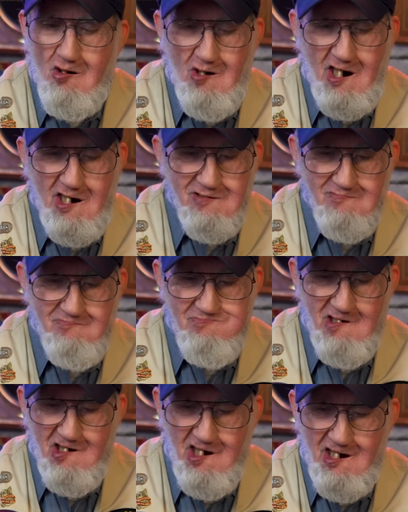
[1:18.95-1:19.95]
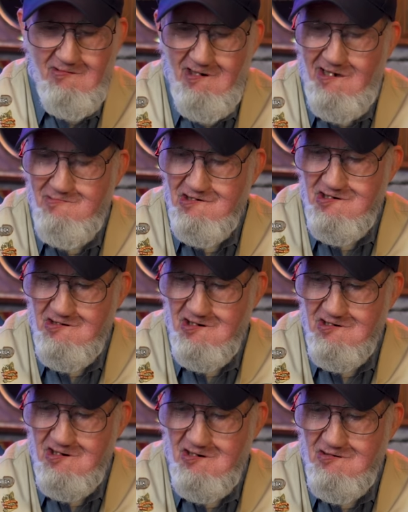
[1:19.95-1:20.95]
Oh, I put a lot of rabbits on
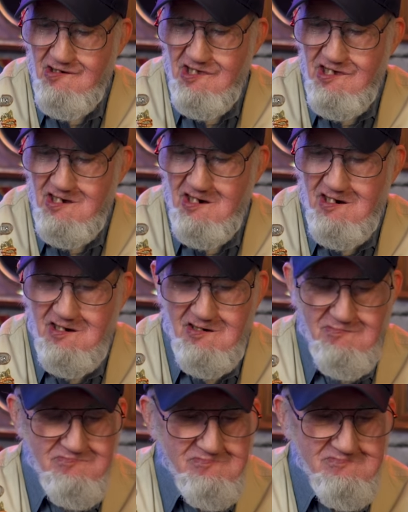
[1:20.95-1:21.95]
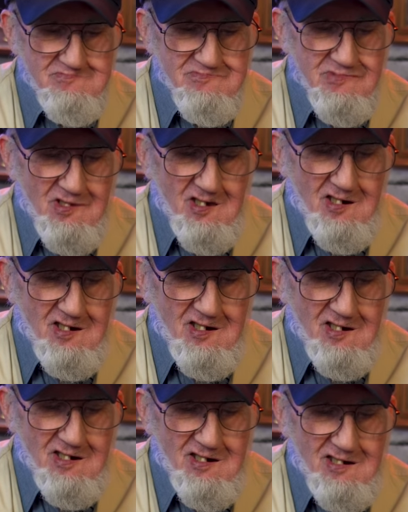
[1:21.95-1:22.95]
the on the uh,
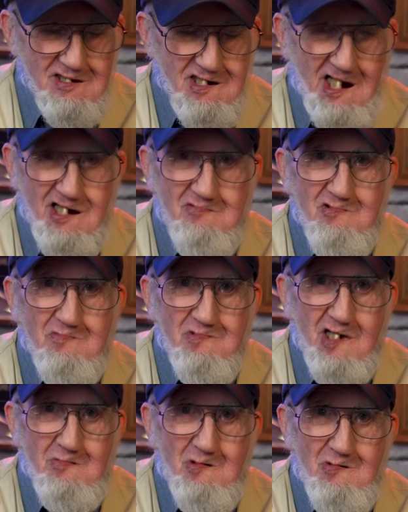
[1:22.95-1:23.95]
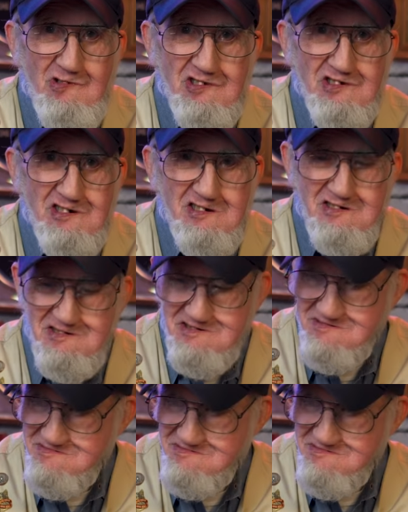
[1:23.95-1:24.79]
uh, dining room table with this gun.